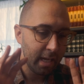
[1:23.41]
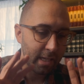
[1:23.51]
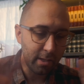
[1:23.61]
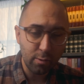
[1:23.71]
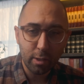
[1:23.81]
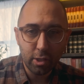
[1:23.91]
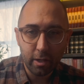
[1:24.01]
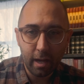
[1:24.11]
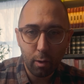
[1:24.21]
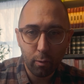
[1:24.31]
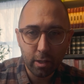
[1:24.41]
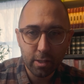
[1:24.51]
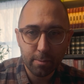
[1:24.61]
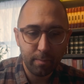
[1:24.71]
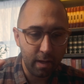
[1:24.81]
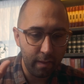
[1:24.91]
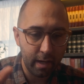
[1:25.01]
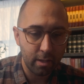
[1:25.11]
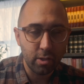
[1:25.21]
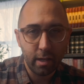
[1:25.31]
And so I just wanna show you how it works and then
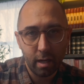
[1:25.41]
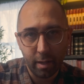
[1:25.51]
I'll show you how to